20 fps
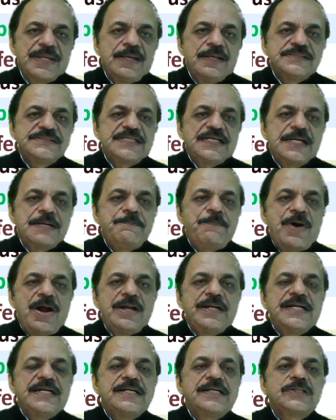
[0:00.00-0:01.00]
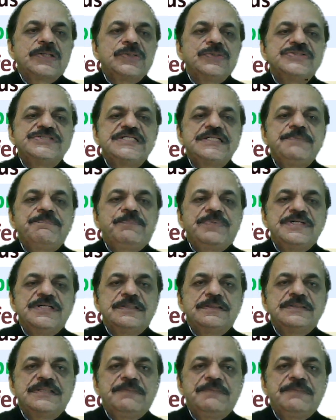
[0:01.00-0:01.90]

Second point under QC,